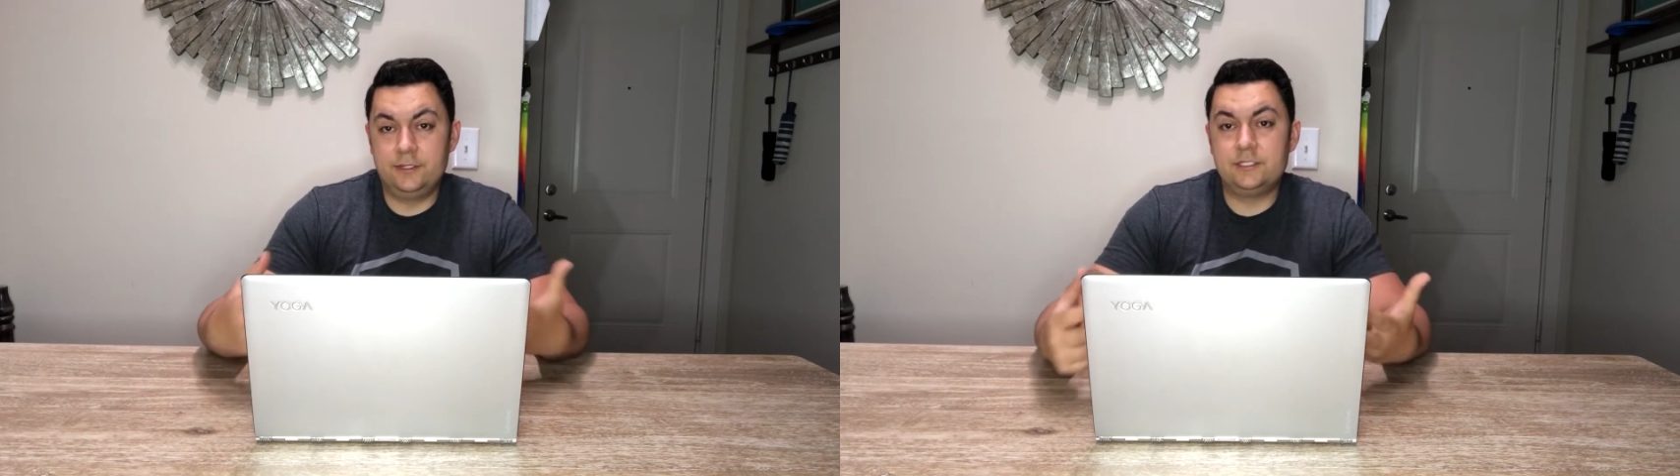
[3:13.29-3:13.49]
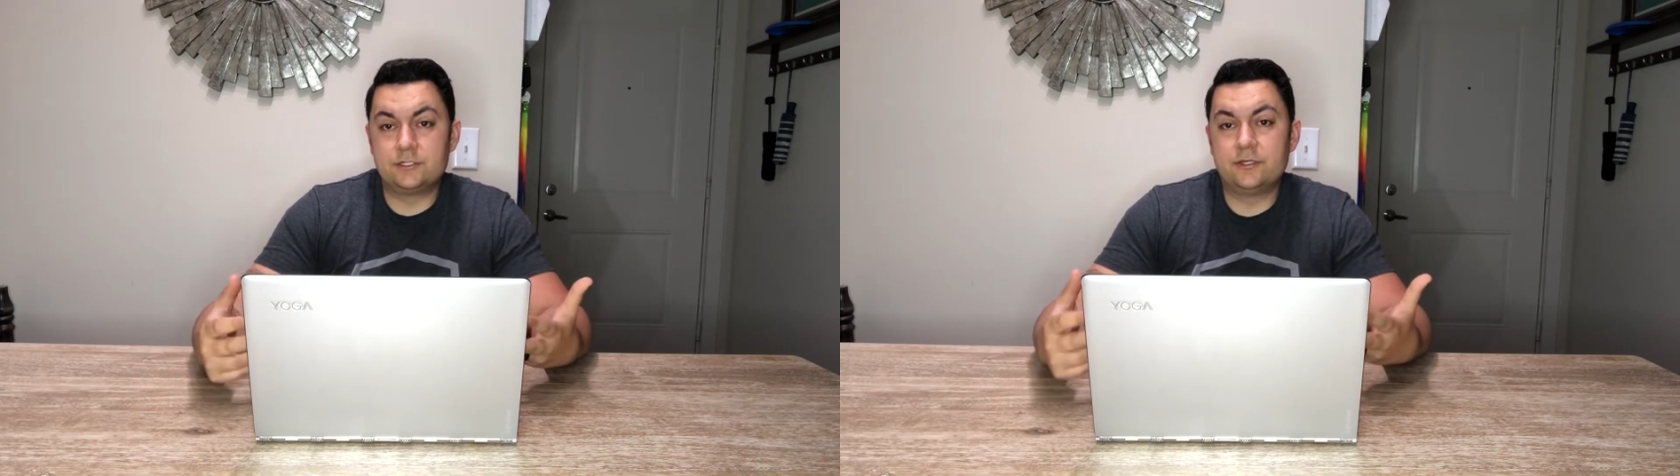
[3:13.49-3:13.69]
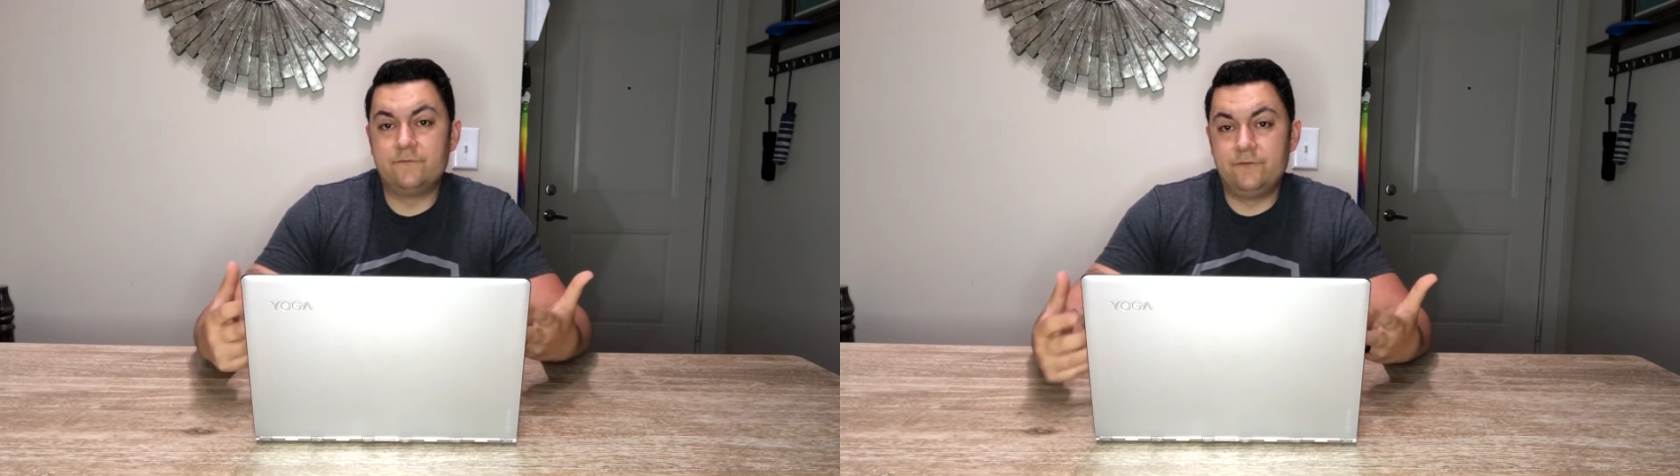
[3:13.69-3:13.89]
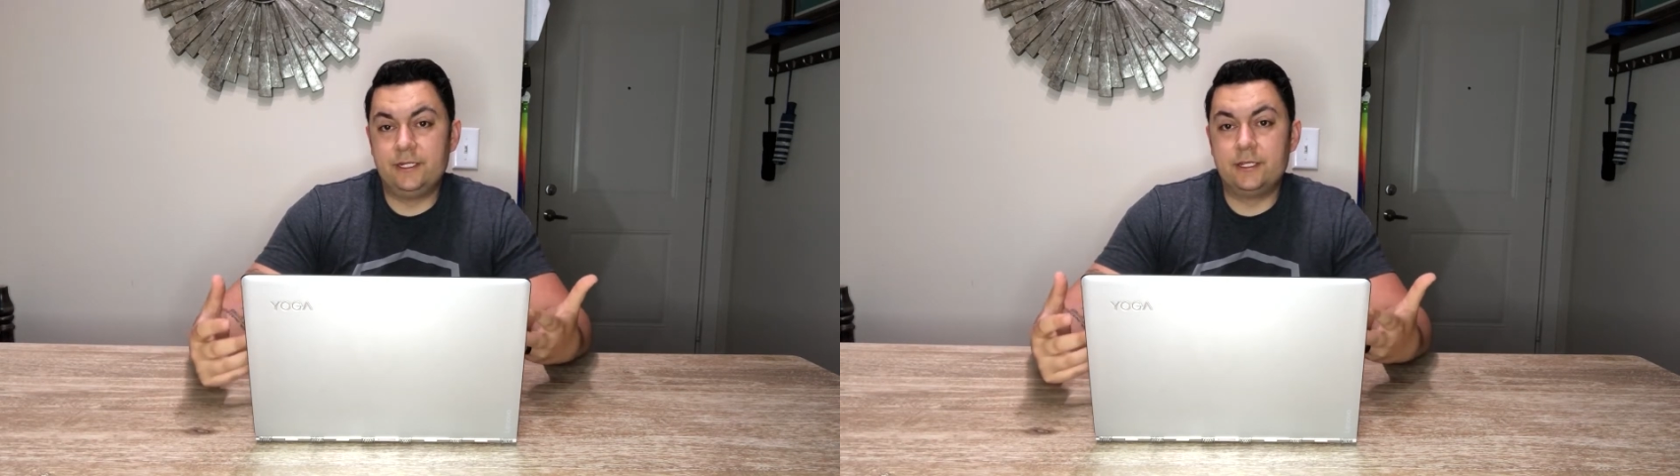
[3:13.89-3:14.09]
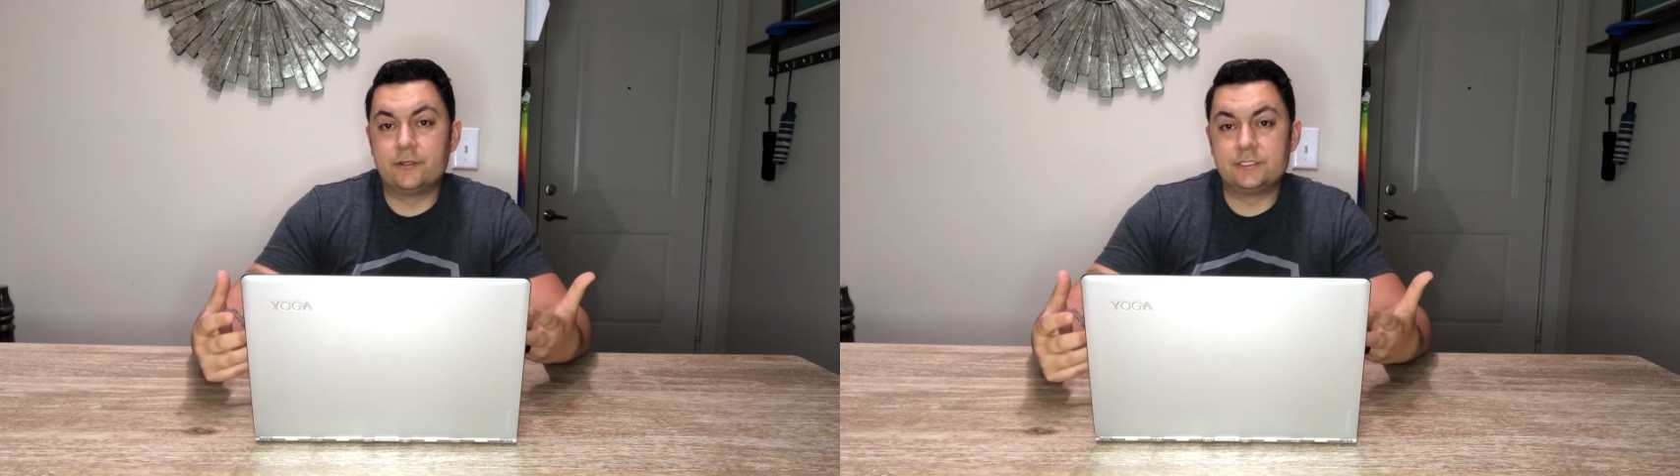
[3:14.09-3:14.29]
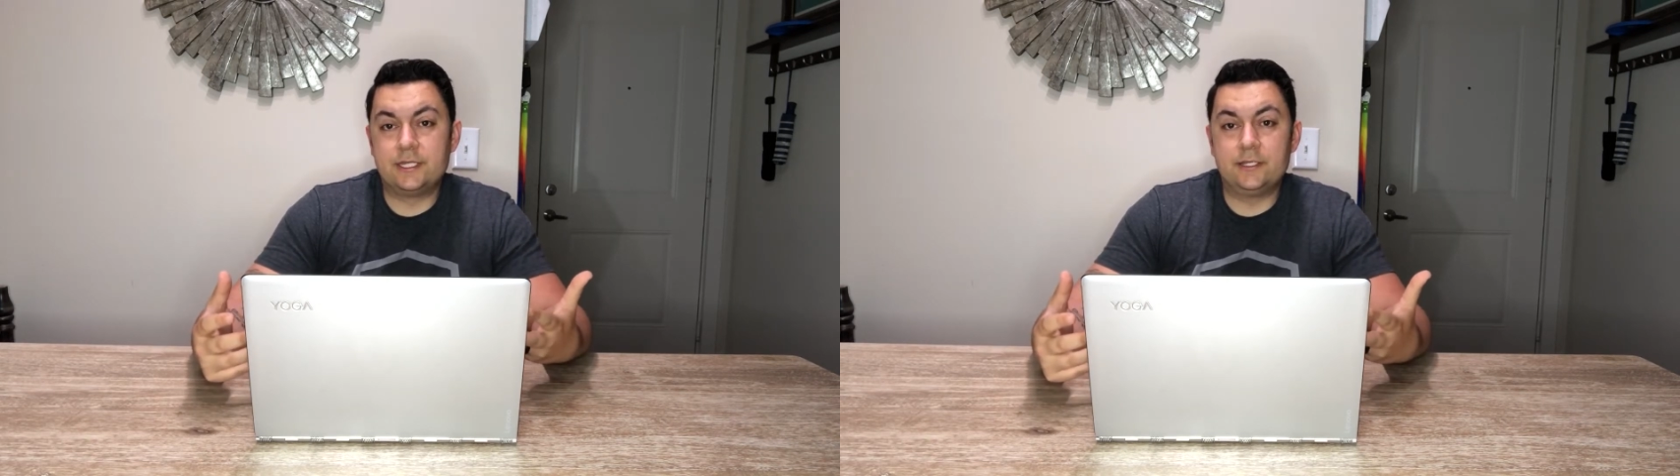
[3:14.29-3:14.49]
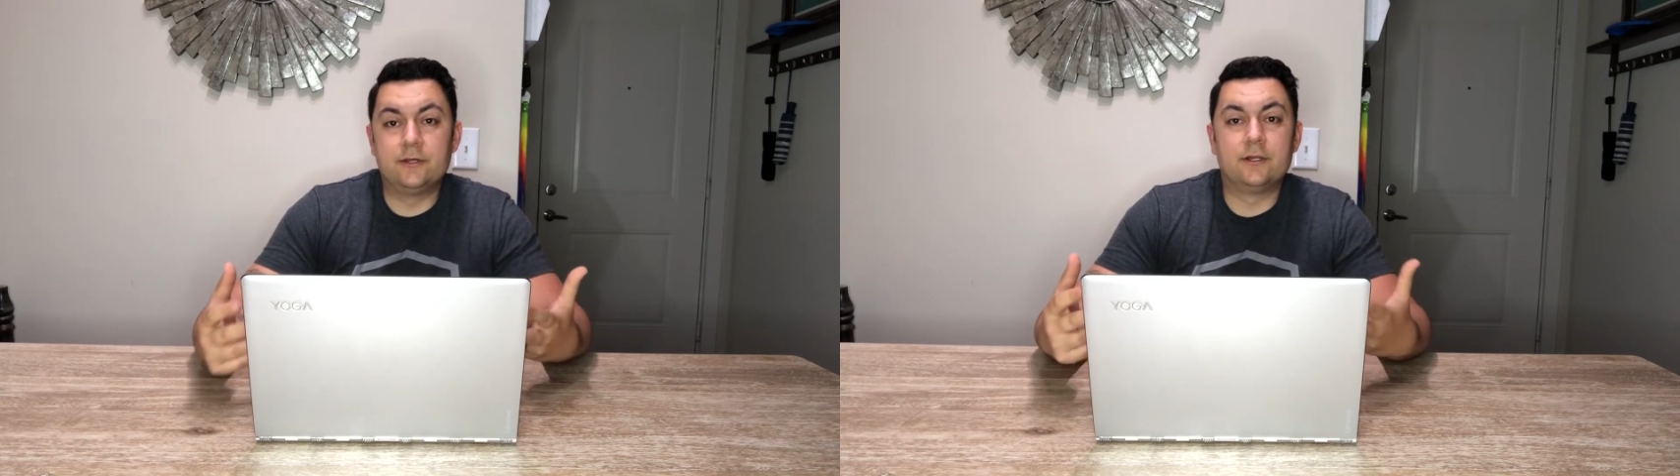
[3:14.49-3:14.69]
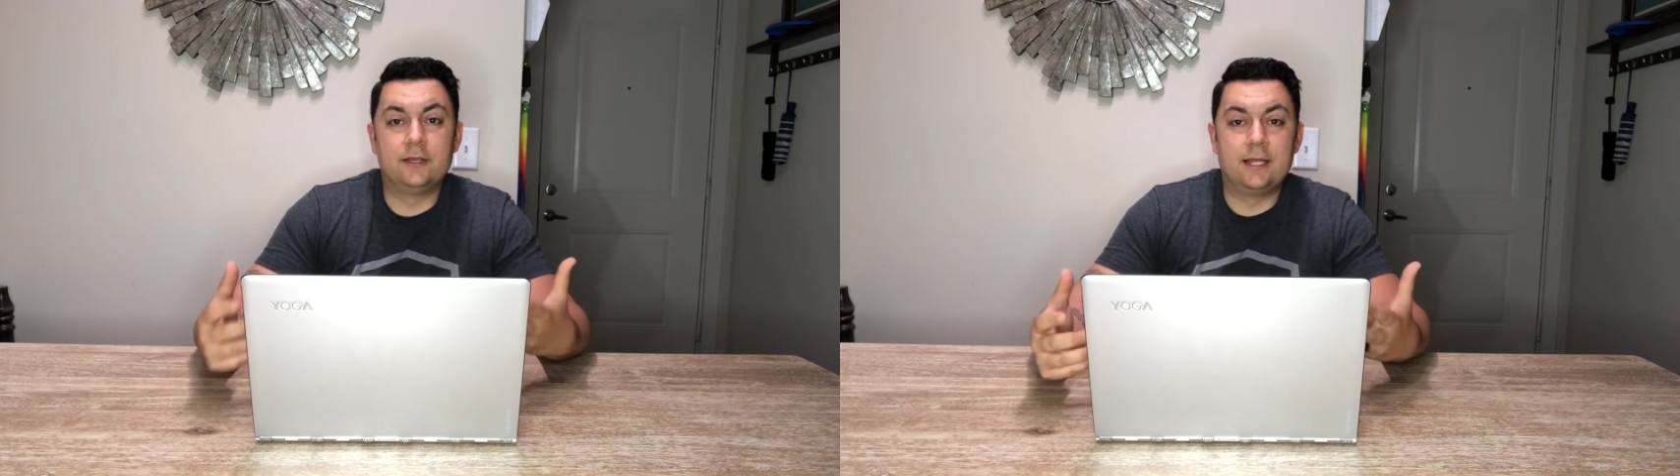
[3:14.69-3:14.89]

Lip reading: these are the videos that you're